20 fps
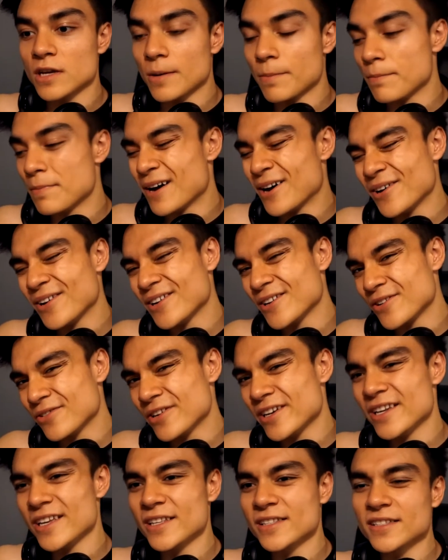about
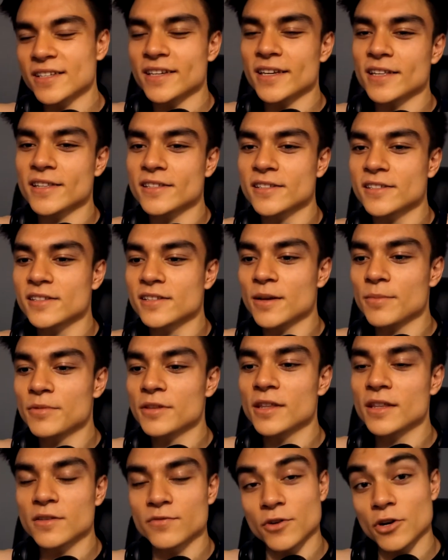ingredients, it's
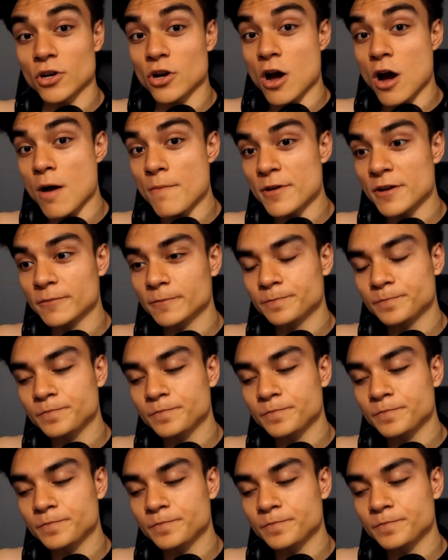something that's very common,